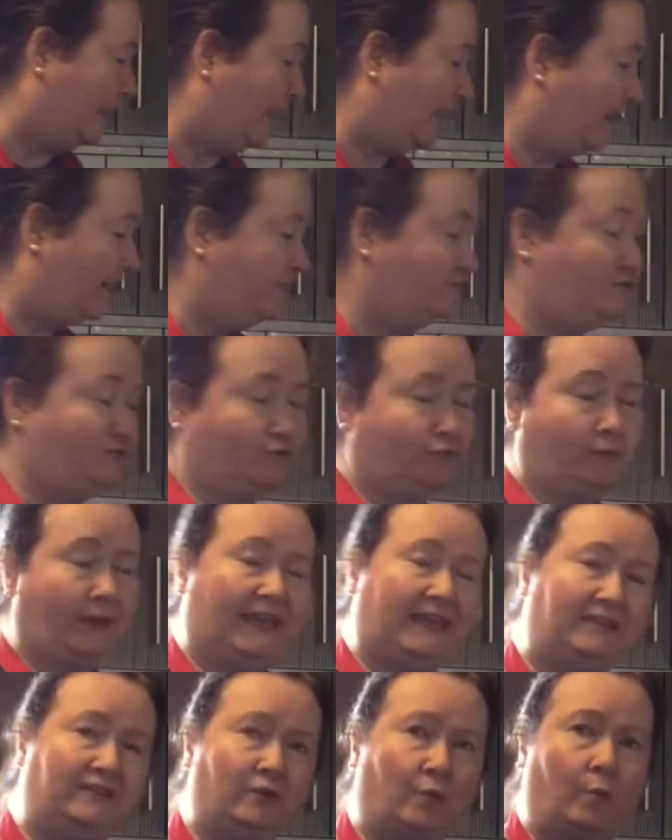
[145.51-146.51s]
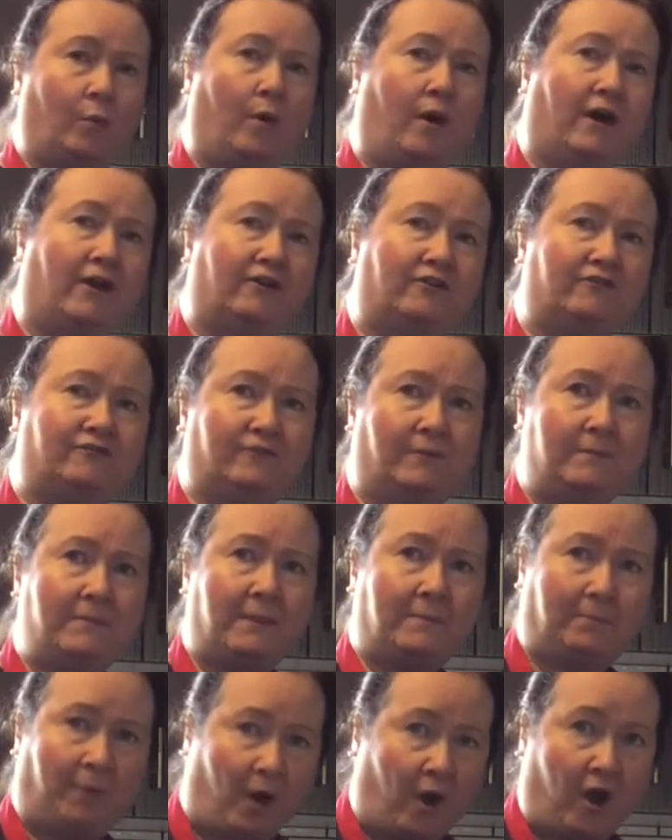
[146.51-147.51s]
I've drained the water from the
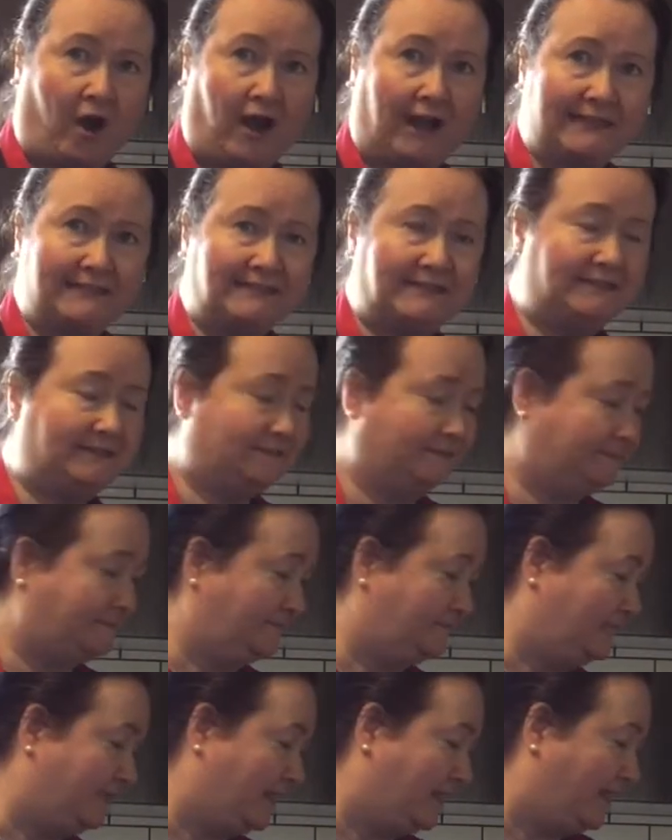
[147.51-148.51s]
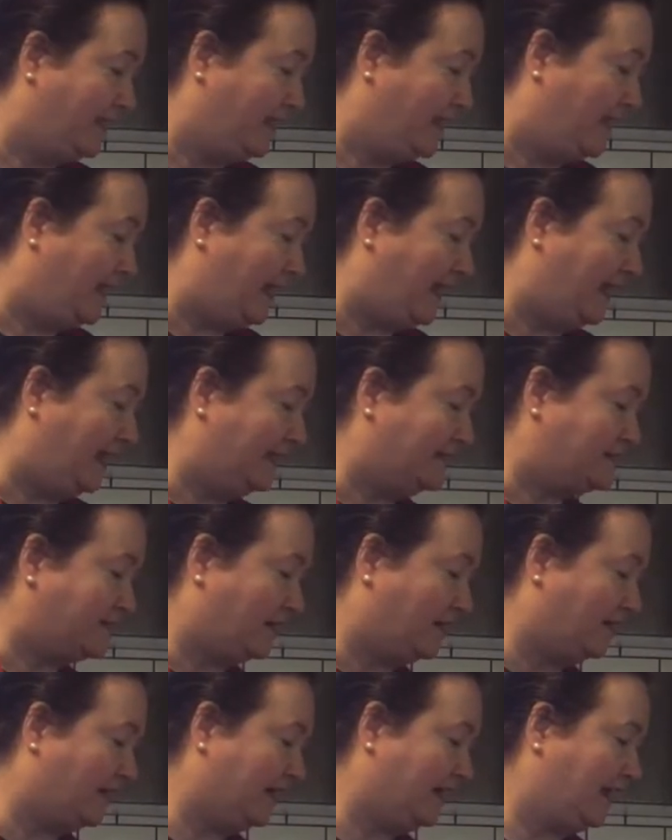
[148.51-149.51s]
pot, and
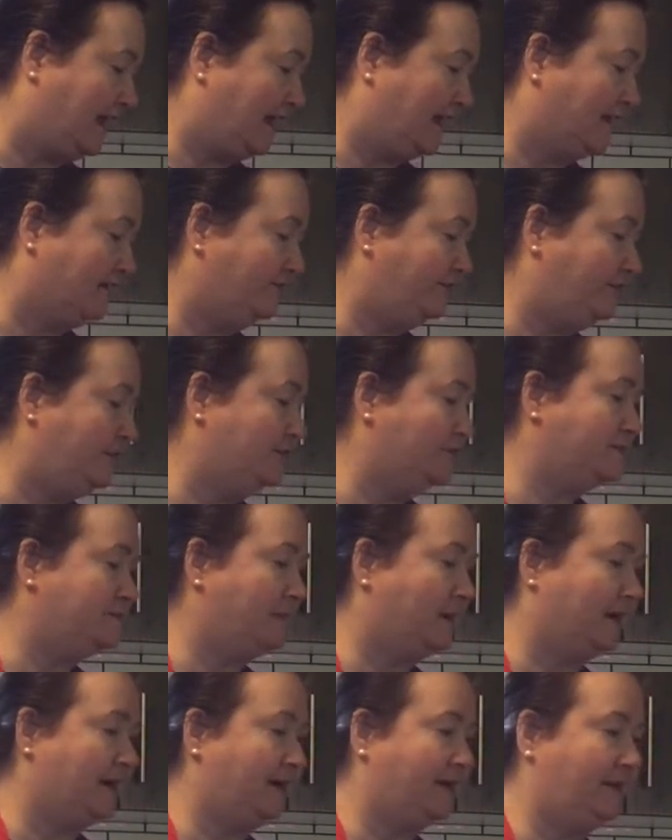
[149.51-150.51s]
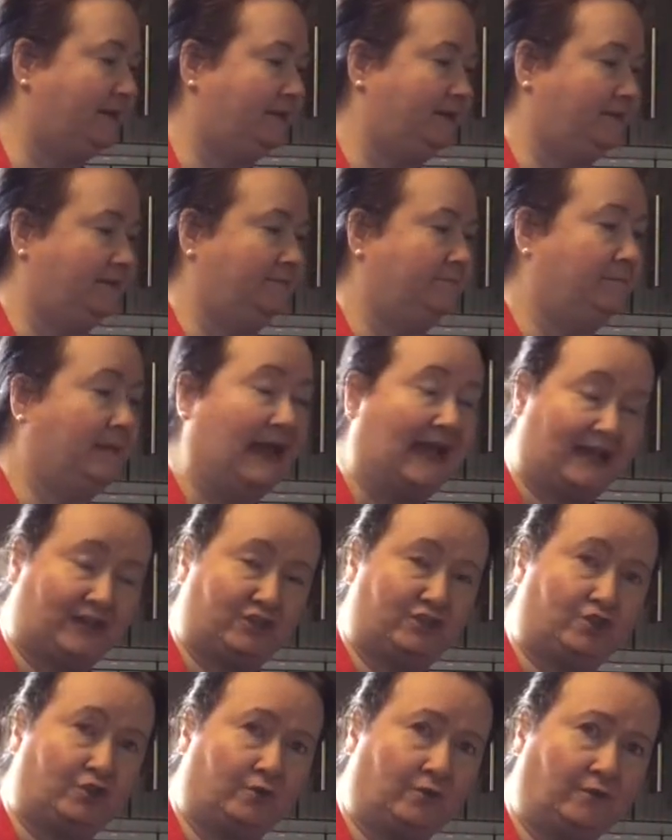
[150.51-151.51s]
I have used my
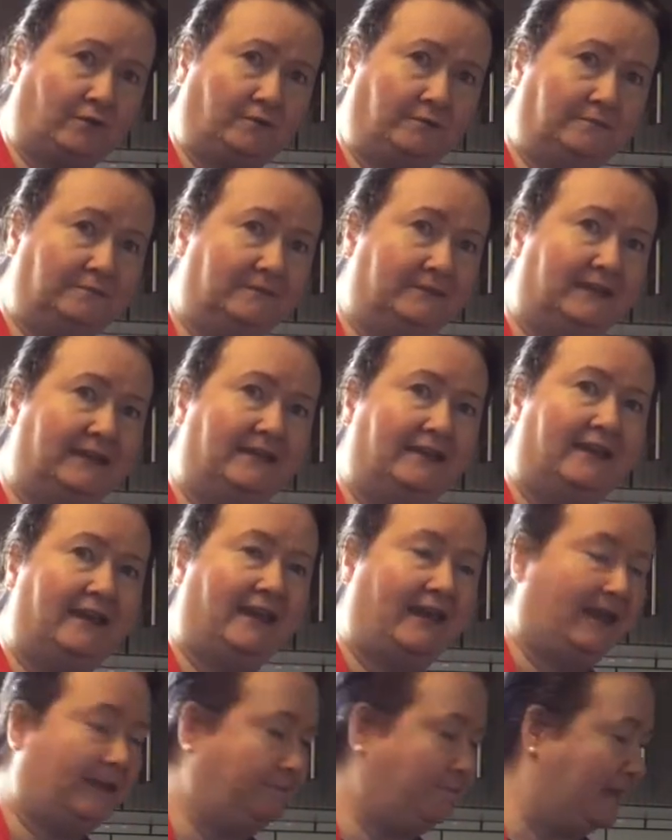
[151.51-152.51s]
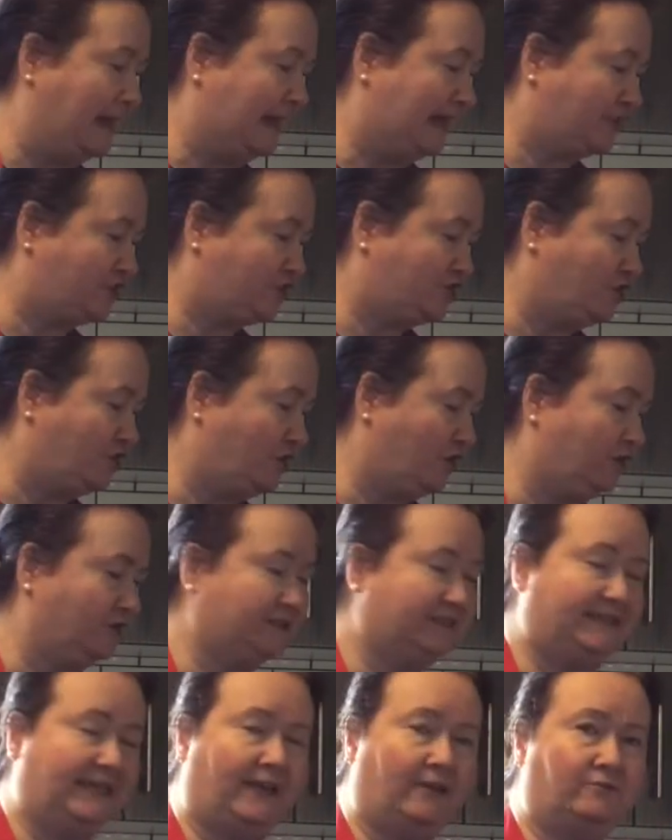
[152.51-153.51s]
masher and mashed it all
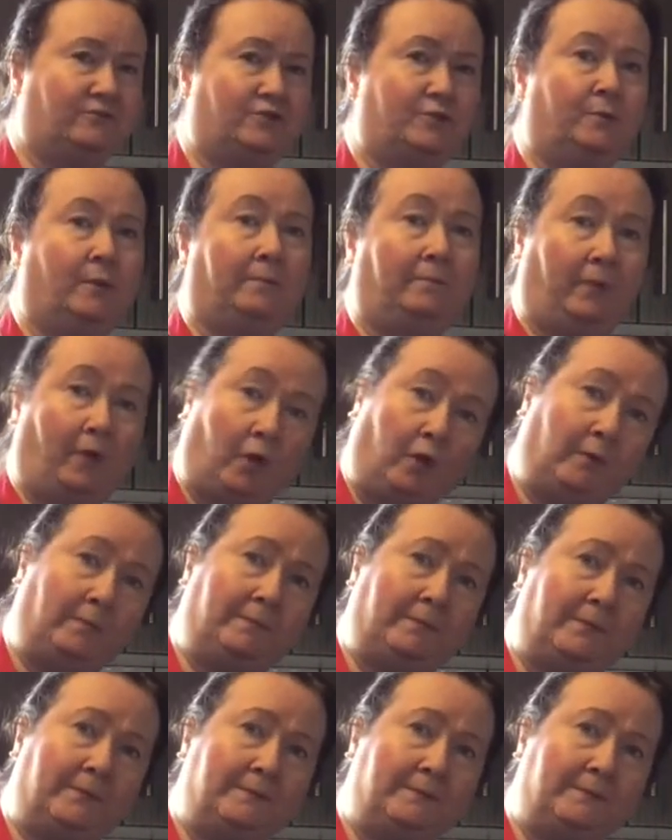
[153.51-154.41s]
down to a pulp.